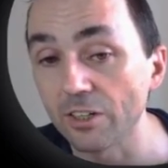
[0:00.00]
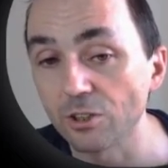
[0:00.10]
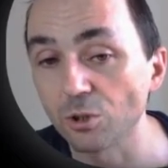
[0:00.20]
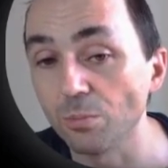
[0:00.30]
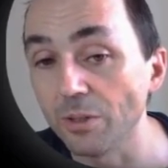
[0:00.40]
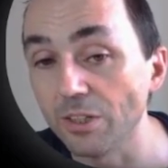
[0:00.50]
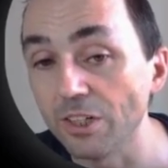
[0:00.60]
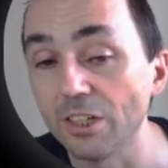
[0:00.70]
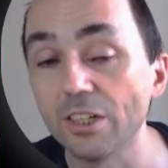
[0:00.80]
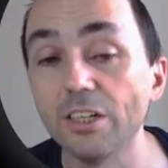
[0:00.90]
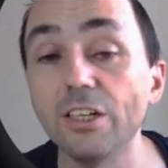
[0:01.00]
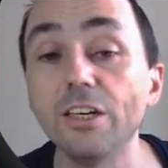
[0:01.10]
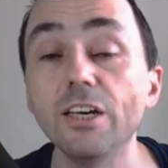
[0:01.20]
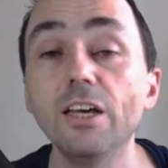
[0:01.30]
it should be DE,